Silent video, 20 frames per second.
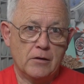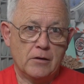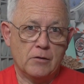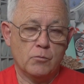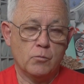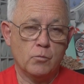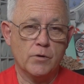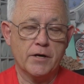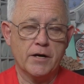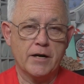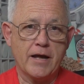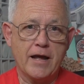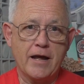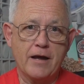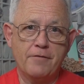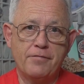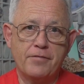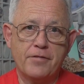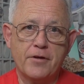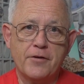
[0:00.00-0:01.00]

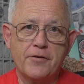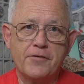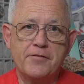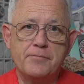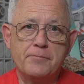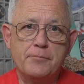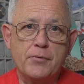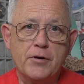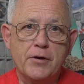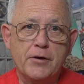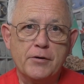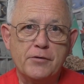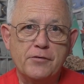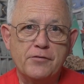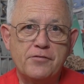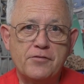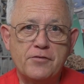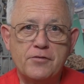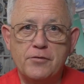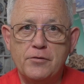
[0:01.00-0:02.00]

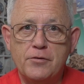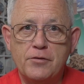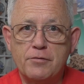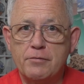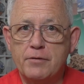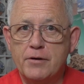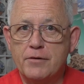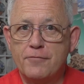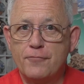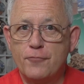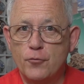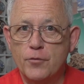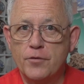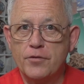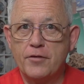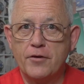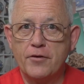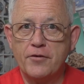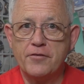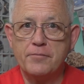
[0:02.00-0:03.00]
£1,500 to £3,000 or
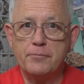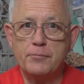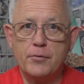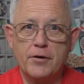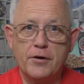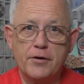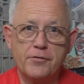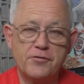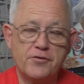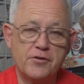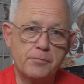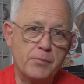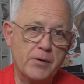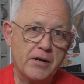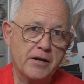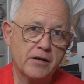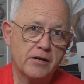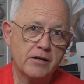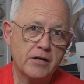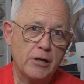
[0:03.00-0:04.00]
£4,000,
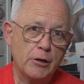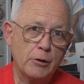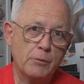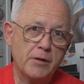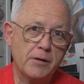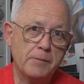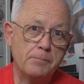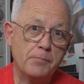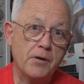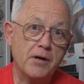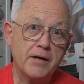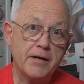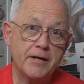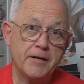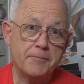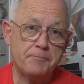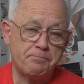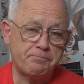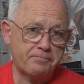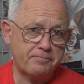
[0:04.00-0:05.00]
depending on how I buy
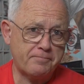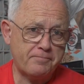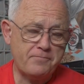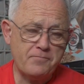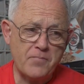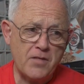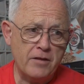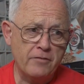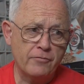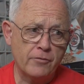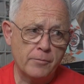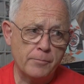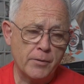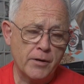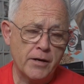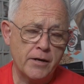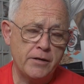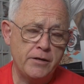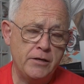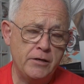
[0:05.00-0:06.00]
it. If I
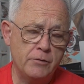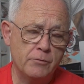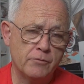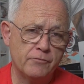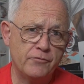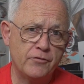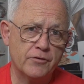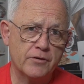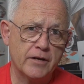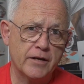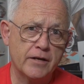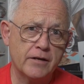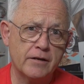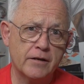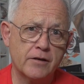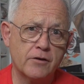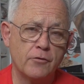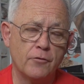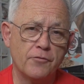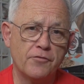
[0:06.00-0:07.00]
buy it new, obviously
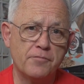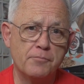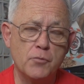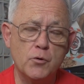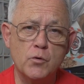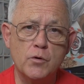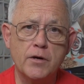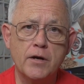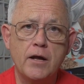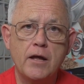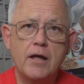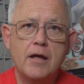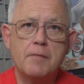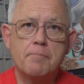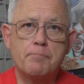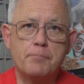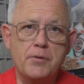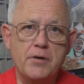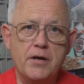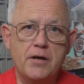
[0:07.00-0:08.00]
it costs more,
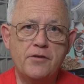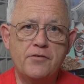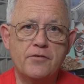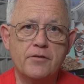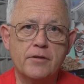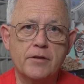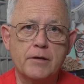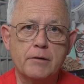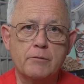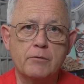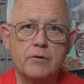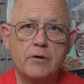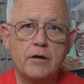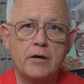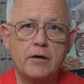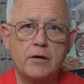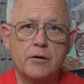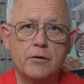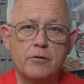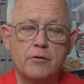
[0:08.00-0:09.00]
but there
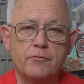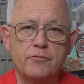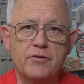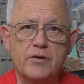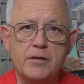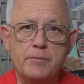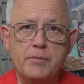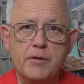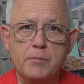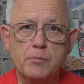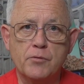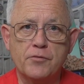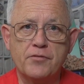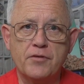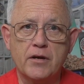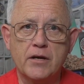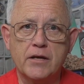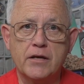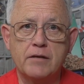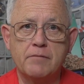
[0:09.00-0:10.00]
are obviously people
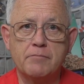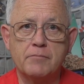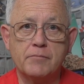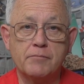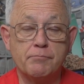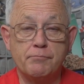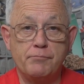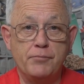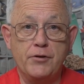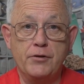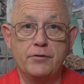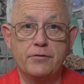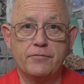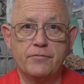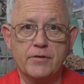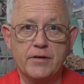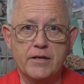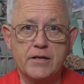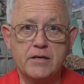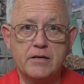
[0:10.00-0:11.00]
selling
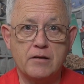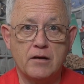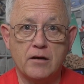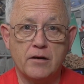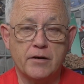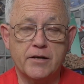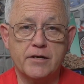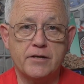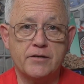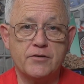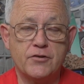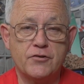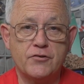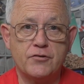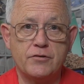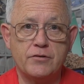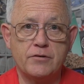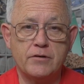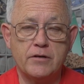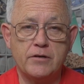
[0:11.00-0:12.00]
beautifully high
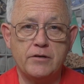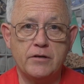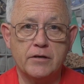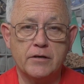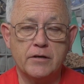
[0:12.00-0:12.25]
condition